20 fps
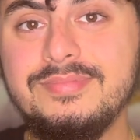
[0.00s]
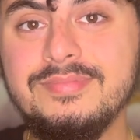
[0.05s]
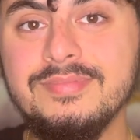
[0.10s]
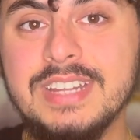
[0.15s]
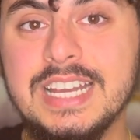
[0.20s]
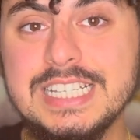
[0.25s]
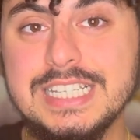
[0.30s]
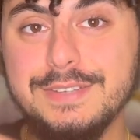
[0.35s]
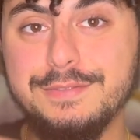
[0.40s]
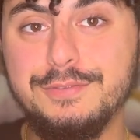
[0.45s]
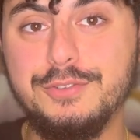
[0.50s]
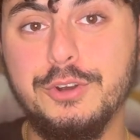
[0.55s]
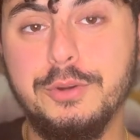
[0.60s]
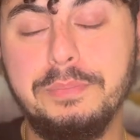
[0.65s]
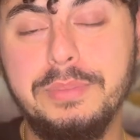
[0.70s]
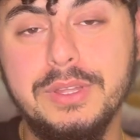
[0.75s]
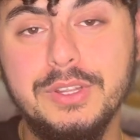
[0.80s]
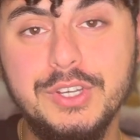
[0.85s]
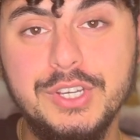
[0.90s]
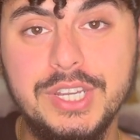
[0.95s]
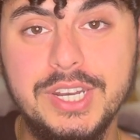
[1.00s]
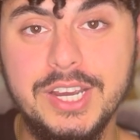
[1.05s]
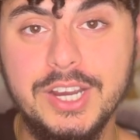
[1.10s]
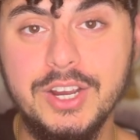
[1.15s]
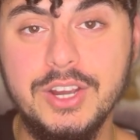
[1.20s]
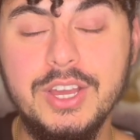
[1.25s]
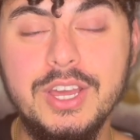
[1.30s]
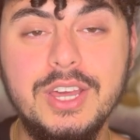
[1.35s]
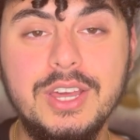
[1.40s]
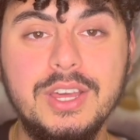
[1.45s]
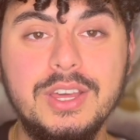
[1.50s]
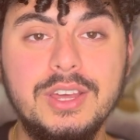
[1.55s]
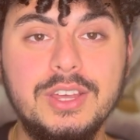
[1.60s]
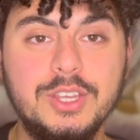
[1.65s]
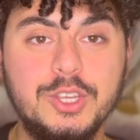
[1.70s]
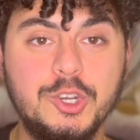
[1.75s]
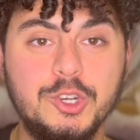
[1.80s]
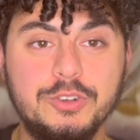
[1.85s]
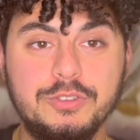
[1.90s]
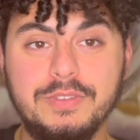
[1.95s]
as if you're a billionaire,
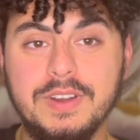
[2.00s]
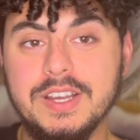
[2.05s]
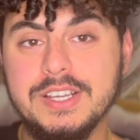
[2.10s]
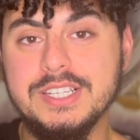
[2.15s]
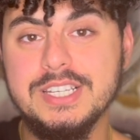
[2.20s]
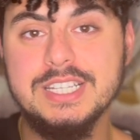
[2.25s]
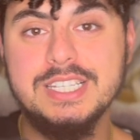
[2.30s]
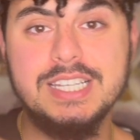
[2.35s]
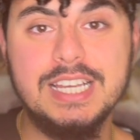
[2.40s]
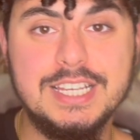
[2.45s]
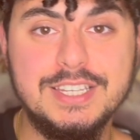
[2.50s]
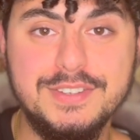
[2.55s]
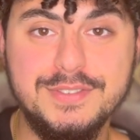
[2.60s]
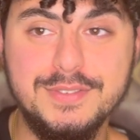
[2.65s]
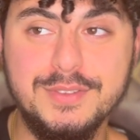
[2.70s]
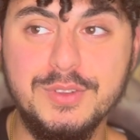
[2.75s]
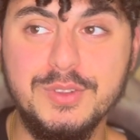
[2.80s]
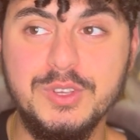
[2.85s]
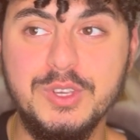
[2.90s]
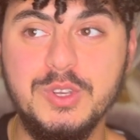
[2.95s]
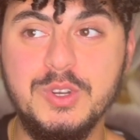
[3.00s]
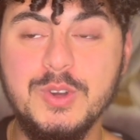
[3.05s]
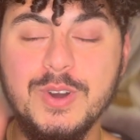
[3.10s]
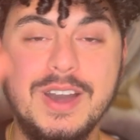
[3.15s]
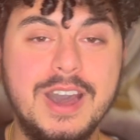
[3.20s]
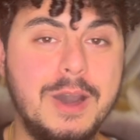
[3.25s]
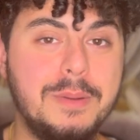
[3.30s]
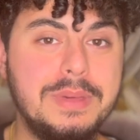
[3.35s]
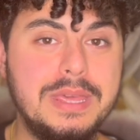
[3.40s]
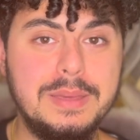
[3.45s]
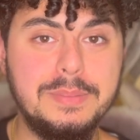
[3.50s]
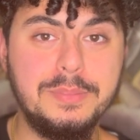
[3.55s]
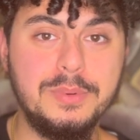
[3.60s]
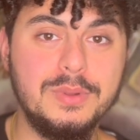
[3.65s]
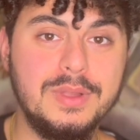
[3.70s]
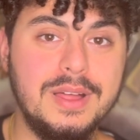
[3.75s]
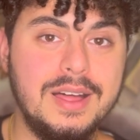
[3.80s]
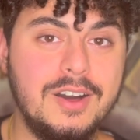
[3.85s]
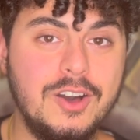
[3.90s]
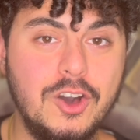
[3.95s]
you're very successful, you know how
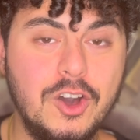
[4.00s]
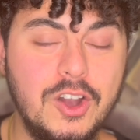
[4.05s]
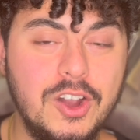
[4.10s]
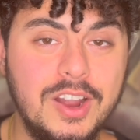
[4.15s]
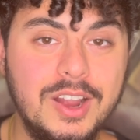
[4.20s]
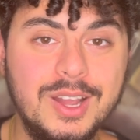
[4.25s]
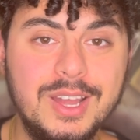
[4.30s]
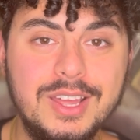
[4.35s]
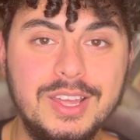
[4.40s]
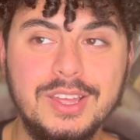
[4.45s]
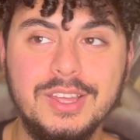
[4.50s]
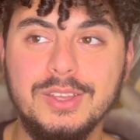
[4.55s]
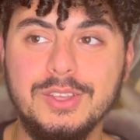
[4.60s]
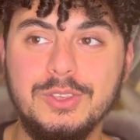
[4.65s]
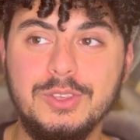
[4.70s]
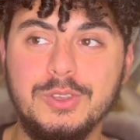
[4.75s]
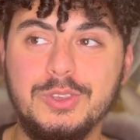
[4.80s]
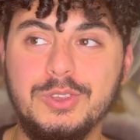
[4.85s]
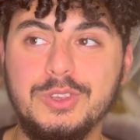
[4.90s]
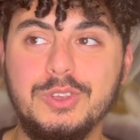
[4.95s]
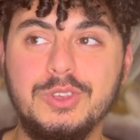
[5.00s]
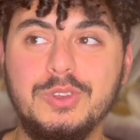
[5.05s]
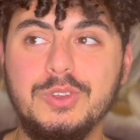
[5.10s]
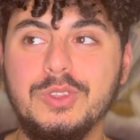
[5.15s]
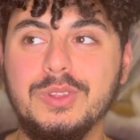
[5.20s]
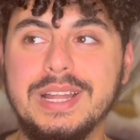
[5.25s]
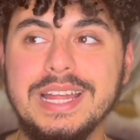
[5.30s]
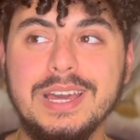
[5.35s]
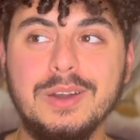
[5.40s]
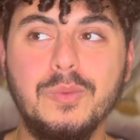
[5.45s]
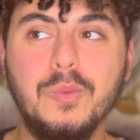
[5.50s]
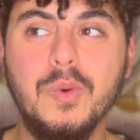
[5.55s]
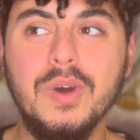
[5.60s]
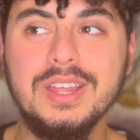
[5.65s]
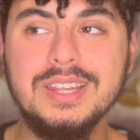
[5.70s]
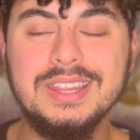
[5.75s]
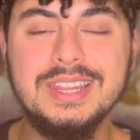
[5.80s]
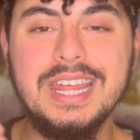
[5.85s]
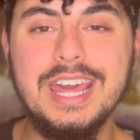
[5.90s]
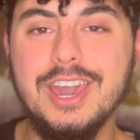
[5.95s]
people are, like
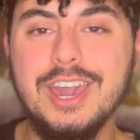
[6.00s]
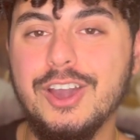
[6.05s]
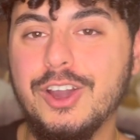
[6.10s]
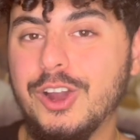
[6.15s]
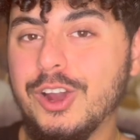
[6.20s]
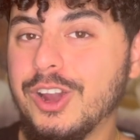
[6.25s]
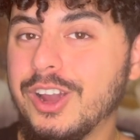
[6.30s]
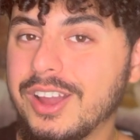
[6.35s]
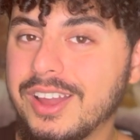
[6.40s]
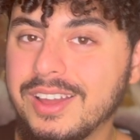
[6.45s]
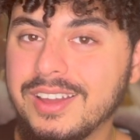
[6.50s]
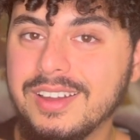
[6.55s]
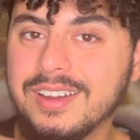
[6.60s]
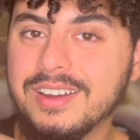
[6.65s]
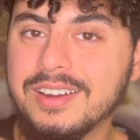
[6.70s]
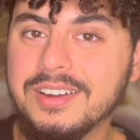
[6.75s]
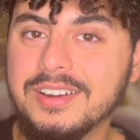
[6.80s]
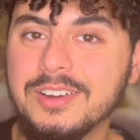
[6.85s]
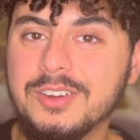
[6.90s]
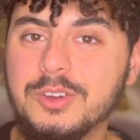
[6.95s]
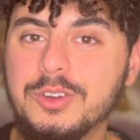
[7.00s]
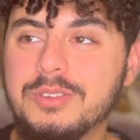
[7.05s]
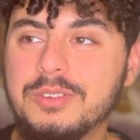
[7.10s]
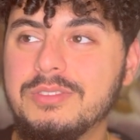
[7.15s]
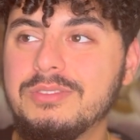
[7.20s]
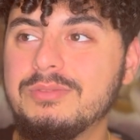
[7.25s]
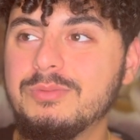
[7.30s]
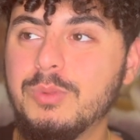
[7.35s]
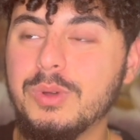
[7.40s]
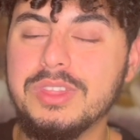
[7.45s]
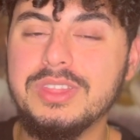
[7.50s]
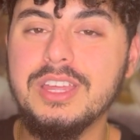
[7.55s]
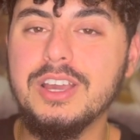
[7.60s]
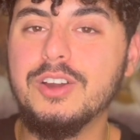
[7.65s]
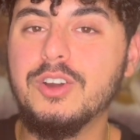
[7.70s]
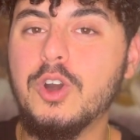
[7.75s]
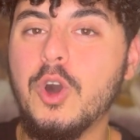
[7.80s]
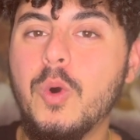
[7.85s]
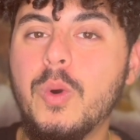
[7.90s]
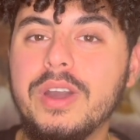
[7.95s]
what they're
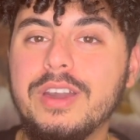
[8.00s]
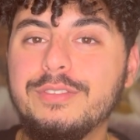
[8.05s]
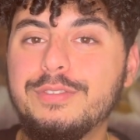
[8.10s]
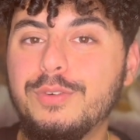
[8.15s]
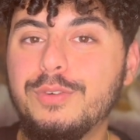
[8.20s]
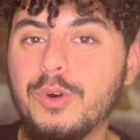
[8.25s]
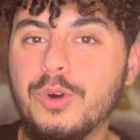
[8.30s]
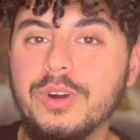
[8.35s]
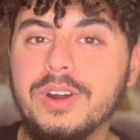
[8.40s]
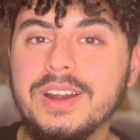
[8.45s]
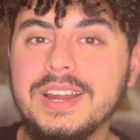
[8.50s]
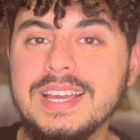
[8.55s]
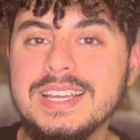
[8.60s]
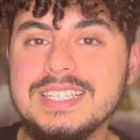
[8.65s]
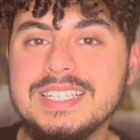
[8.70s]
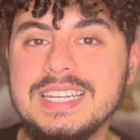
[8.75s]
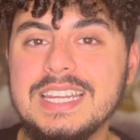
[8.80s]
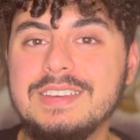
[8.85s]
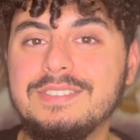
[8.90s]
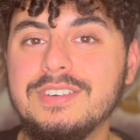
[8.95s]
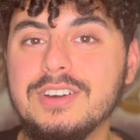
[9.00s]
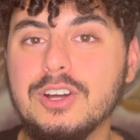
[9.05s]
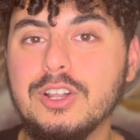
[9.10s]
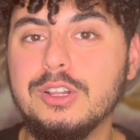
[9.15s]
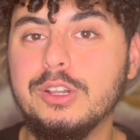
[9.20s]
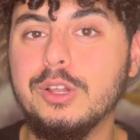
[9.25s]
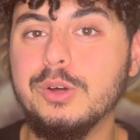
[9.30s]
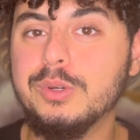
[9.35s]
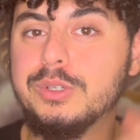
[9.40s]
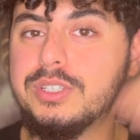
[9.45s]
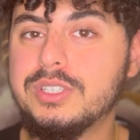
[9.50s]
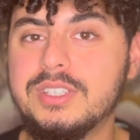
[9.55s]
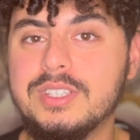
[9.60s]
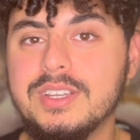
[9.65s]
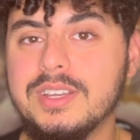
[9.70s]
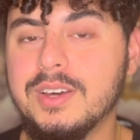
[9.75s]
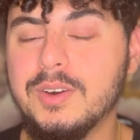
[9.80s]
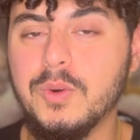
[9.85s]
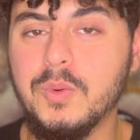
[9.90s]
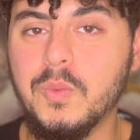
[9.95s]
going for isn't even close
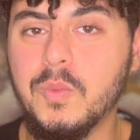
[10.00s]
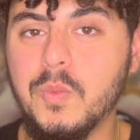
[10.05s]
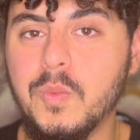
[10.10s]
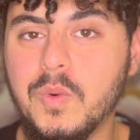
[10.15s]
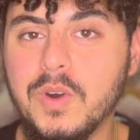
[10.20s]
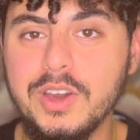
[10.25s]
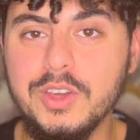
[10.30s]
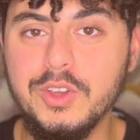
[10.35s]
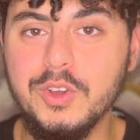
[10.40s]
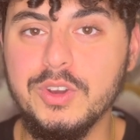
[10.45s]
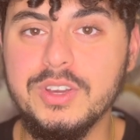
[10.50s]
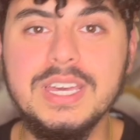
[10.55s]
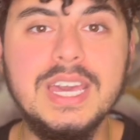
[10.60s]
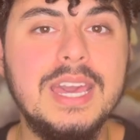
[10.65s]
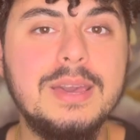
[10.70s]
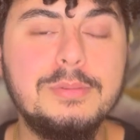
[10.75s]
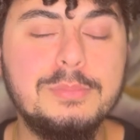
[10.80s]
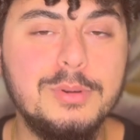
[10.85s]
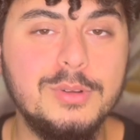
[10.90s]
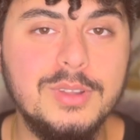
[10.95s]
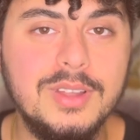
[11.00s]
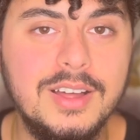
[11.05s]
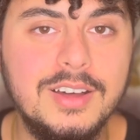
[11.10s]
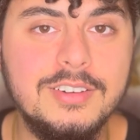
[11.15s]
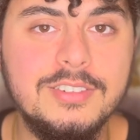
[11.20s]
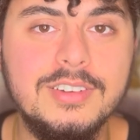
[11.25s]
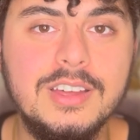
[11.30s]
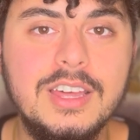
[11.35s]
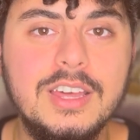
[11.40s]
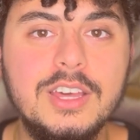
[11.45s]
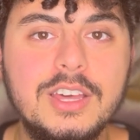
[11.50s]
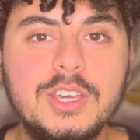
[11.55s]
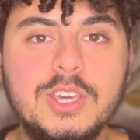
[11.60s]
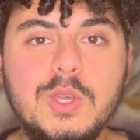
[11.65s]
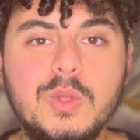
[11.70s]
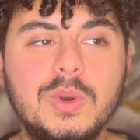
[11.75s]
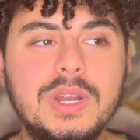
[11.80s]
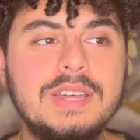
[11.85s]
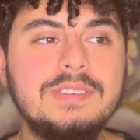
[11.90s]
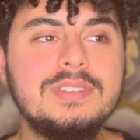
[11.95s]
to what you're capable of. You
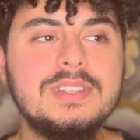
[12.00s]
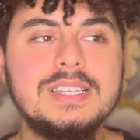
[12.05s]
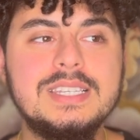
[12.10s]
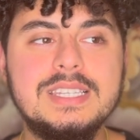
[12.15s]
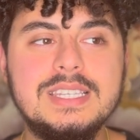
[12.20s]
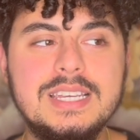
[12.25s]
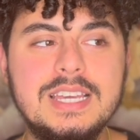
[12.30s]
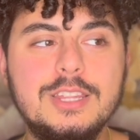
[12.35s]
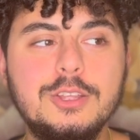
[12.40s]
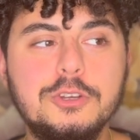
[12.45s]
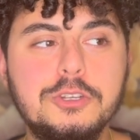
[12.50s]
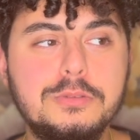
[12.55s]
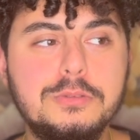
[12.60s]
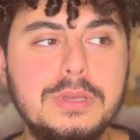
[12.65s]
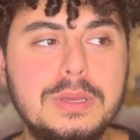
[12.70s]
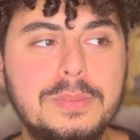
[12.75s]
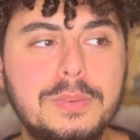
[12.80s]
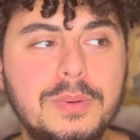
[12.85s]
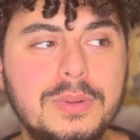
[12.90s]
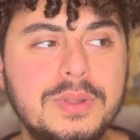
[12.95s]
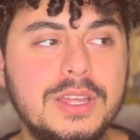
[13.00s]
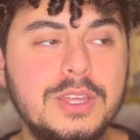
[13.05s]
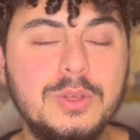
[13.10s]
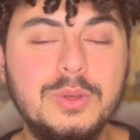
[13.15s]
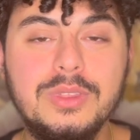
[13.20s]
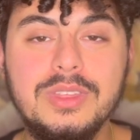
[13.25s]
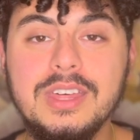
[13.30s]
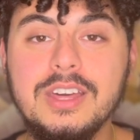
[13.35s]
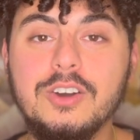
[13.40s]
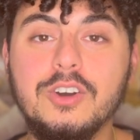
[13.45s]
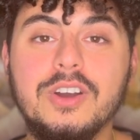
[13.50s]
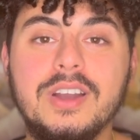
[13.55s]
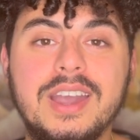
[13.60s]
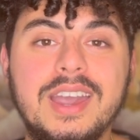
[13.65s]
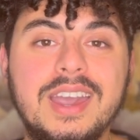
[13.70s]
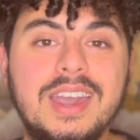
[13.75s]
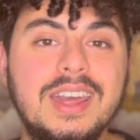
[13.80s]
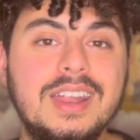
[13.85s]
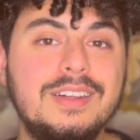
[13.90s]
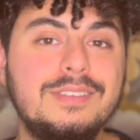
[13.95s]
don't even see those people that you think are
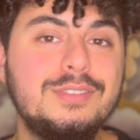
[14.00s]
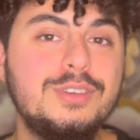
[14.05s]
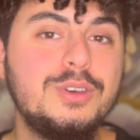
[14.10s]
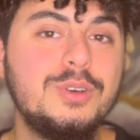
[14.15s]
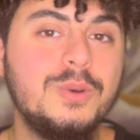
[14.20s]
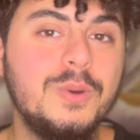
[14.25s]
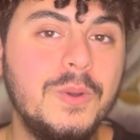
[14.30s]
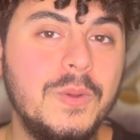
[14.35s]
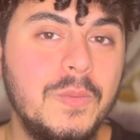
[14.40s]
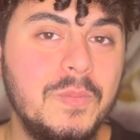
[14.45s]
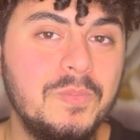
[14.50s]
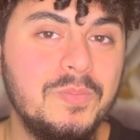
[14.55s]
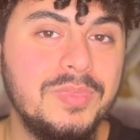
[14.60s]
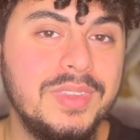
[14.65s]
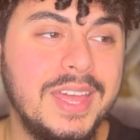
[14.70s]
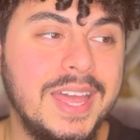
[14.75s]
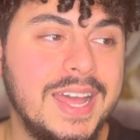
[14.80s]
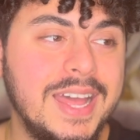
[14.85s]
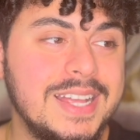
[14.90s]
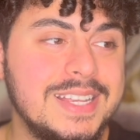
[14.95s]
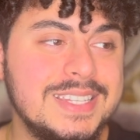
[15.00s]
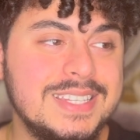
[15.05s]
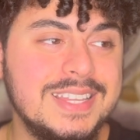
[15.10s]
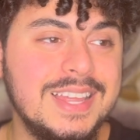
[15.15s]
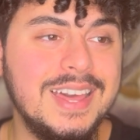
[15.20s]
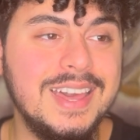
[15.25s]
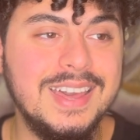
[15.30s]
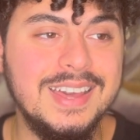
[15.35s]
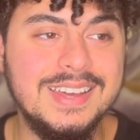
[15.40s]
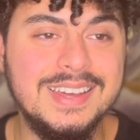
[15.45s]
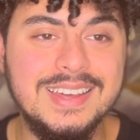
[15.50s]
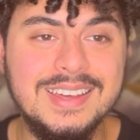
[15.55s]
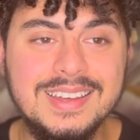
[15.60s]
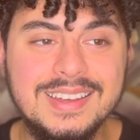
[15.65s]
ahead of you as like